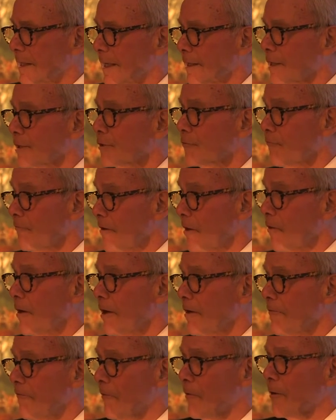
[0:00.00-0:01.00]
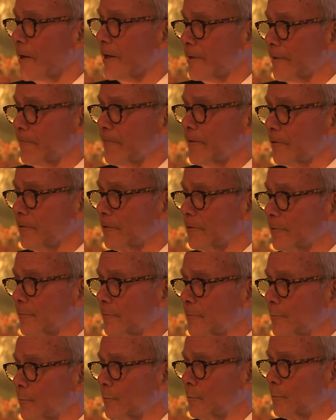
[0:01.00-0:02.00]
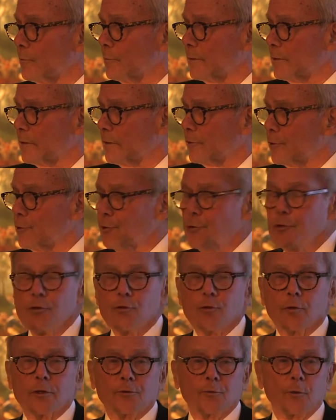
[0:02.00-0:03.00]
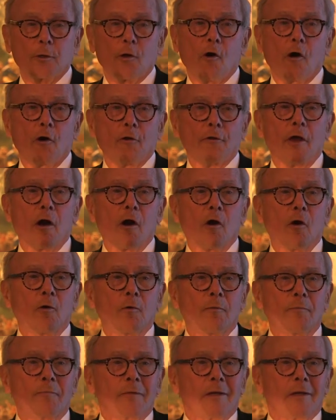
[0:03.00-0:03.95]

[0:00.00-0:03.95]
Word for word: and it's very, very difficult to do, as we all know,